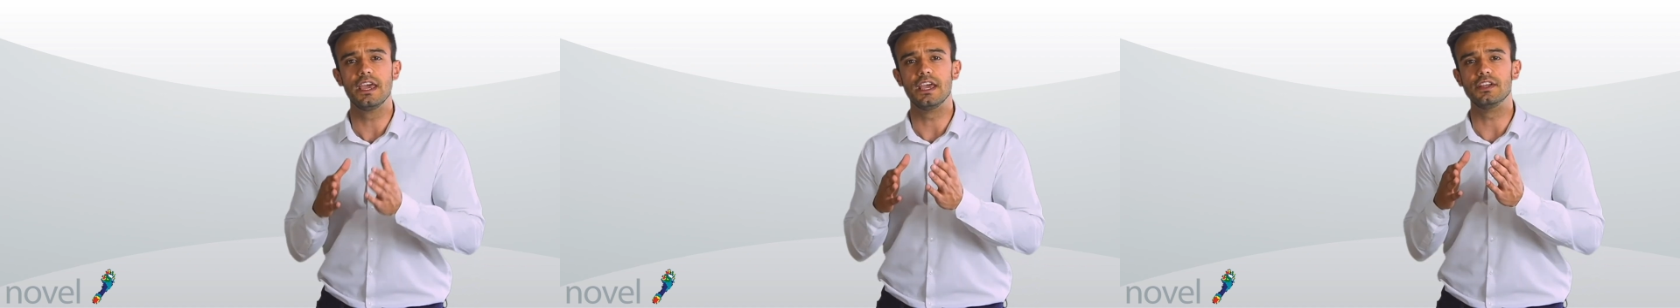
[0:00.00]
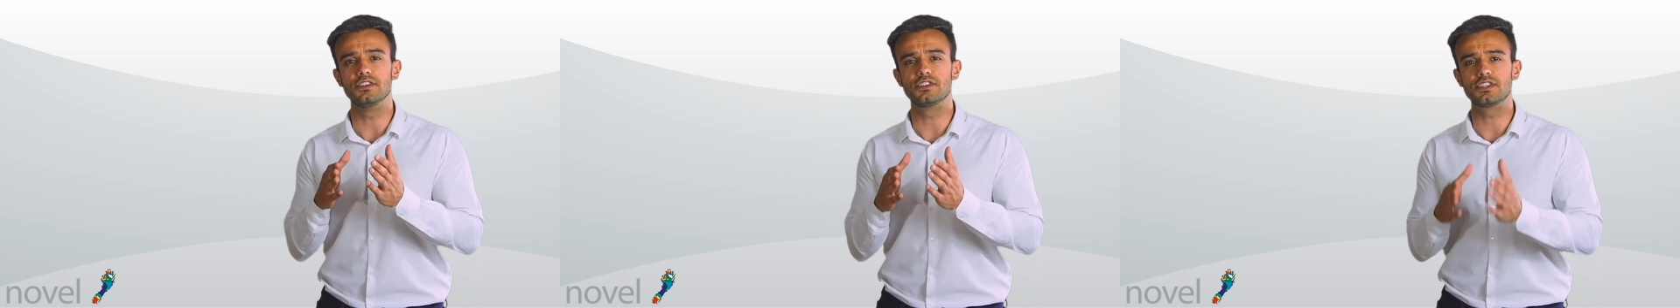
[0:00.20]

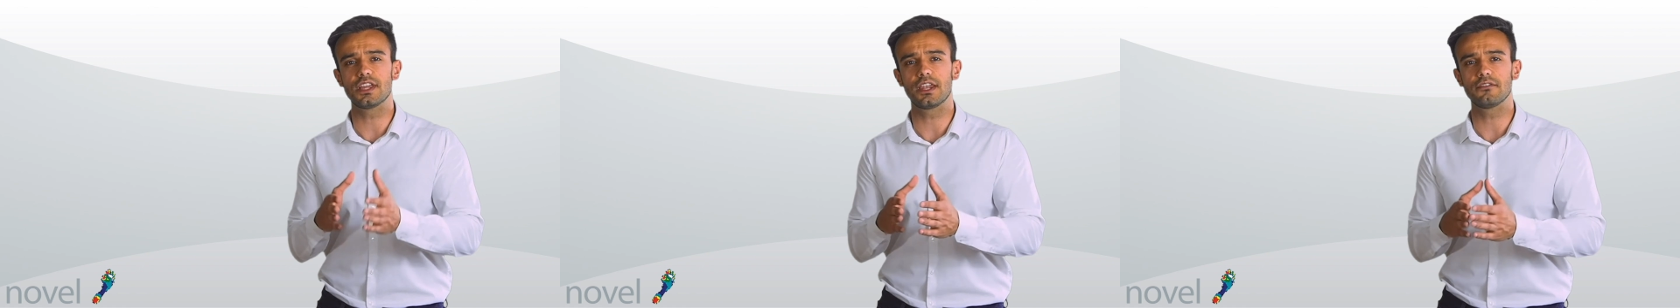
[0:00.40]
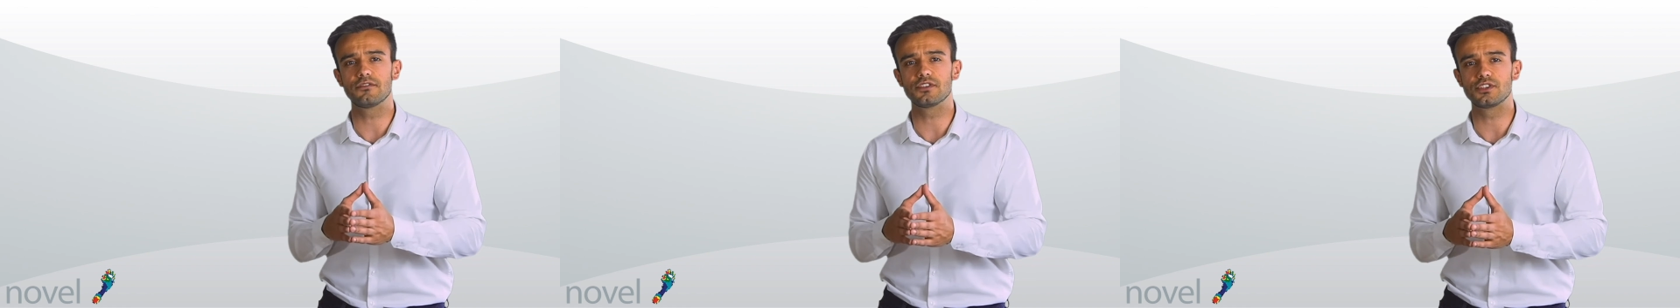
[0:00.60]

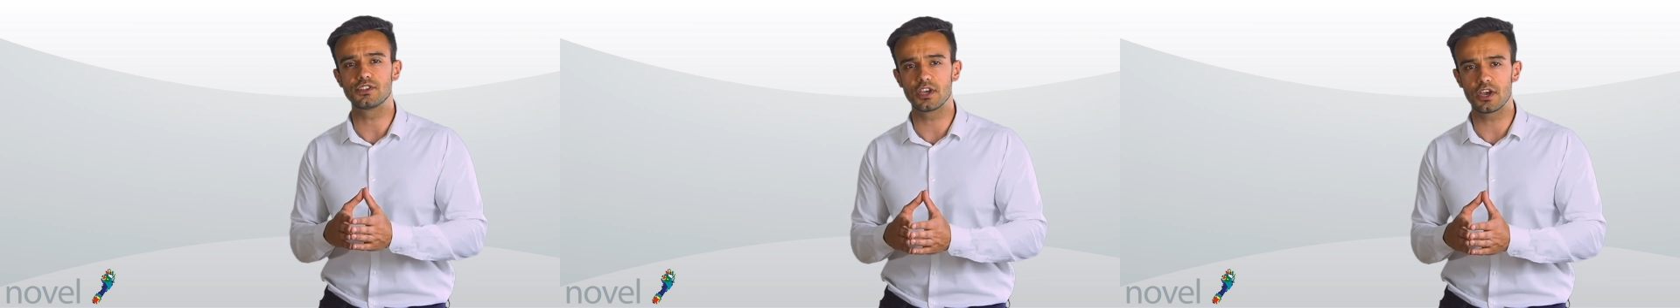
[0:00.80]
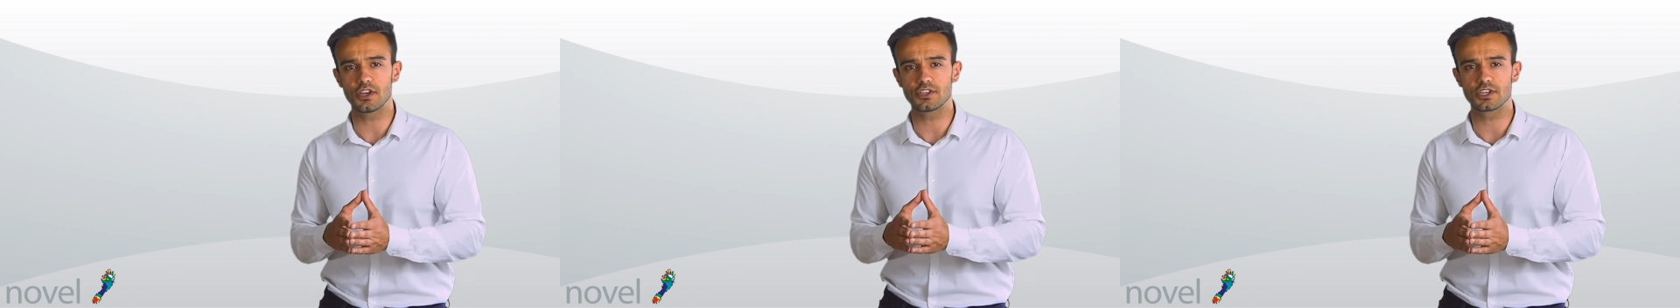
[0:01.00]
instead of a
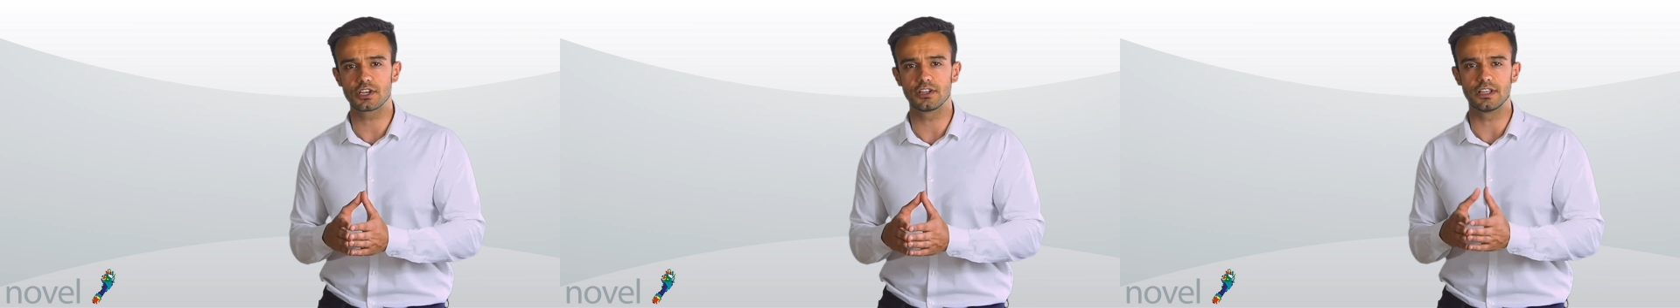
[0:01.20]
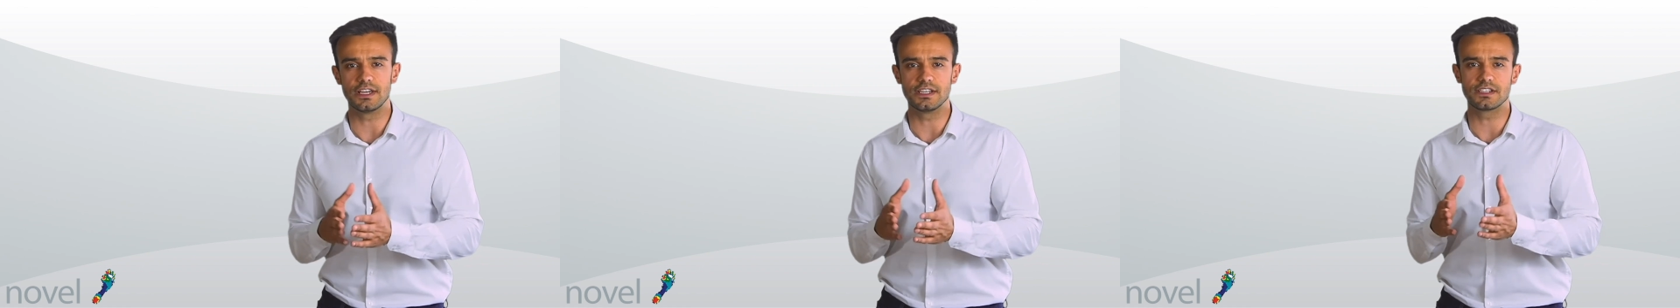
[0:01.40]

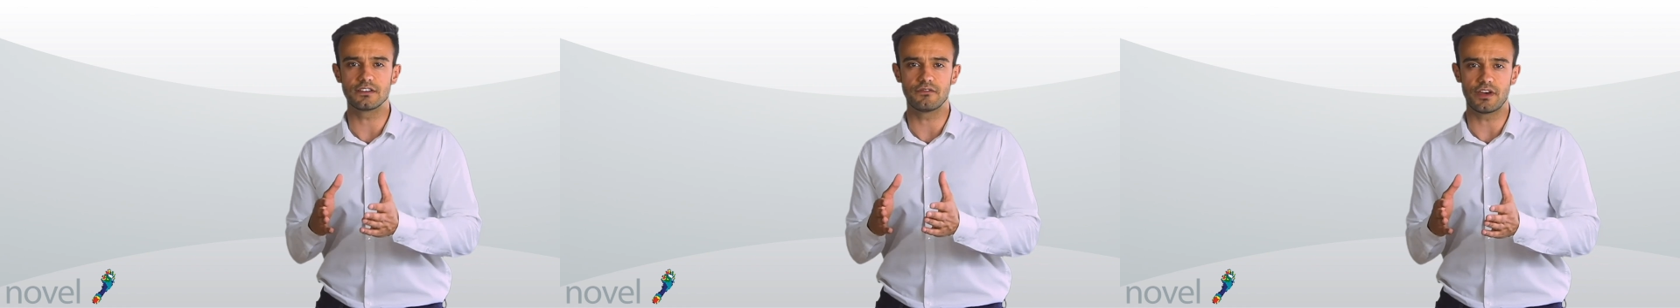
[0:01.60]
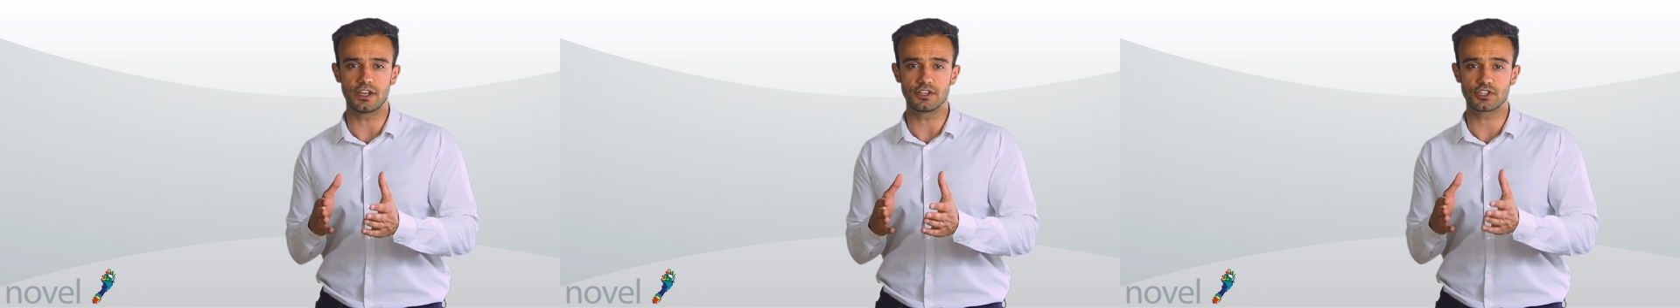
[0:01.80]
surgical
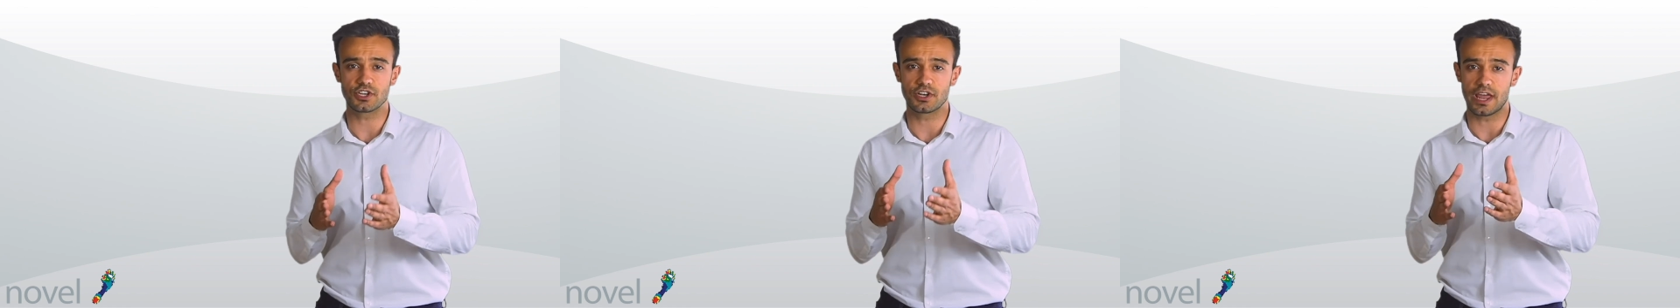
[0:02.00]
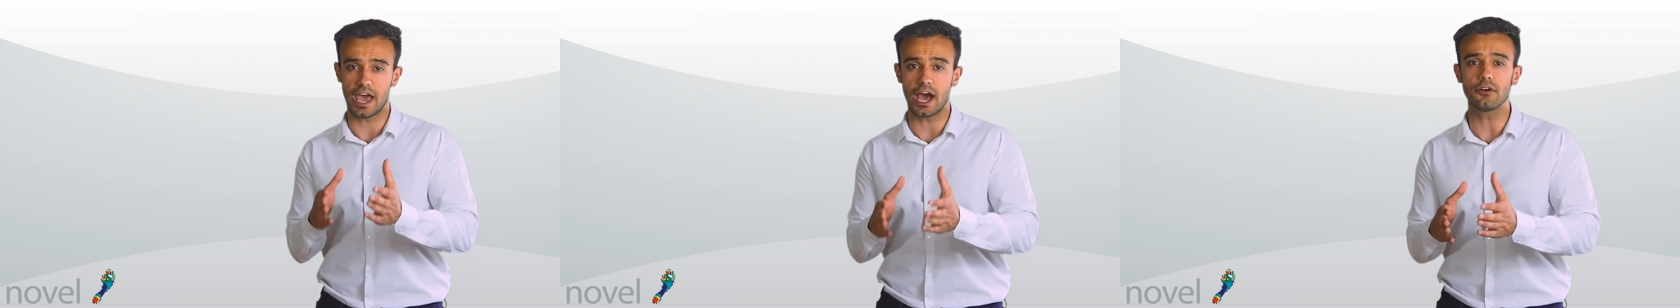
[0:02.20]

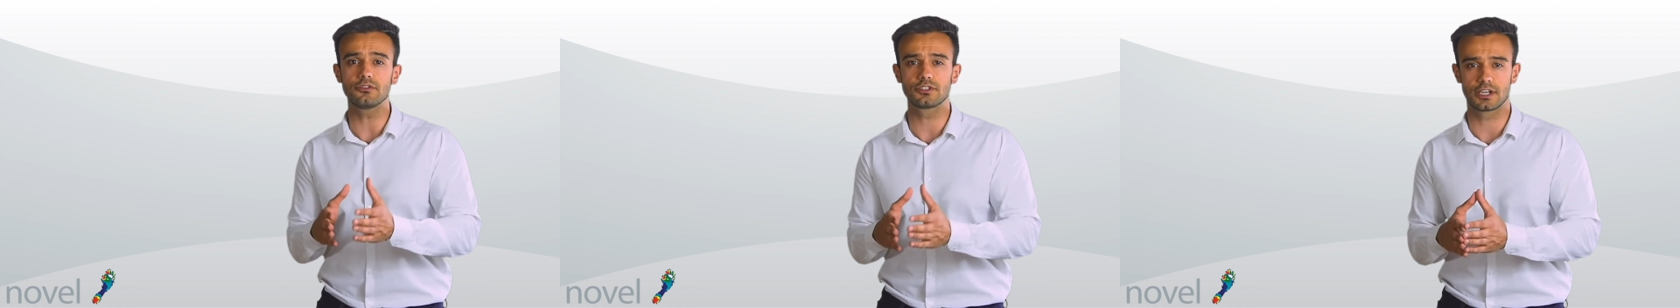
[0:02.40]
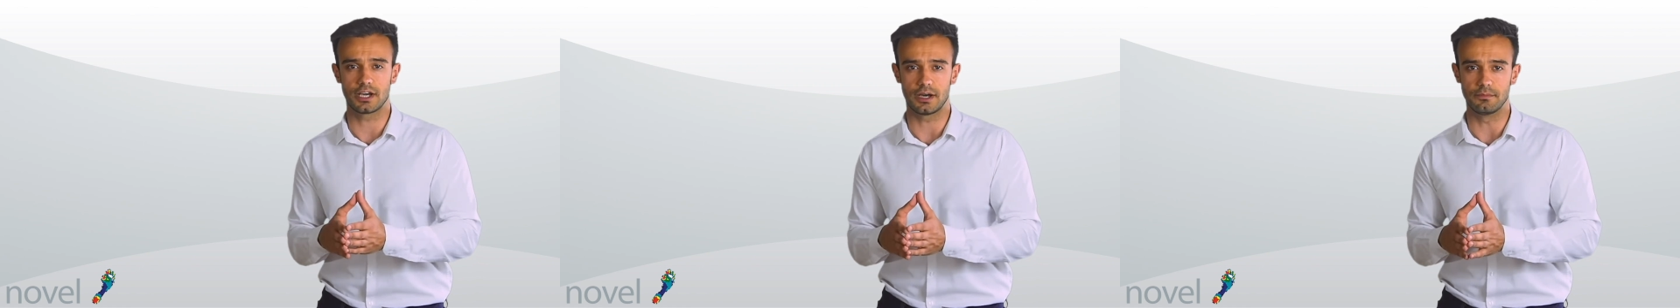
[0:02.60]
intervention
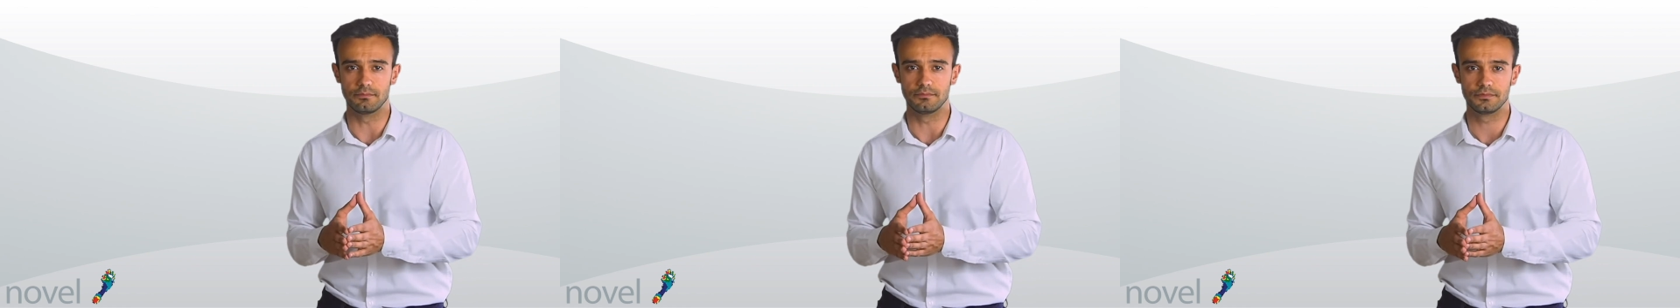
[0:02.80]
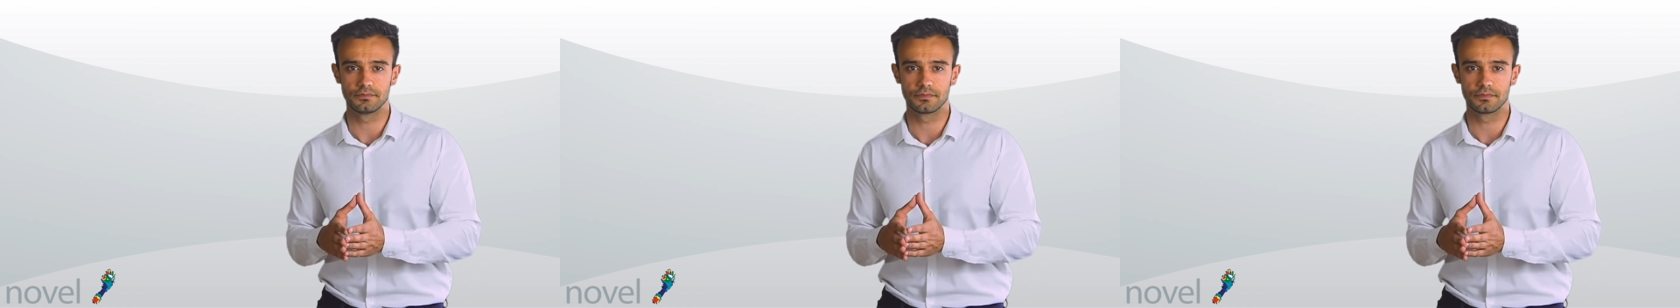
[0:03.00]
outcome.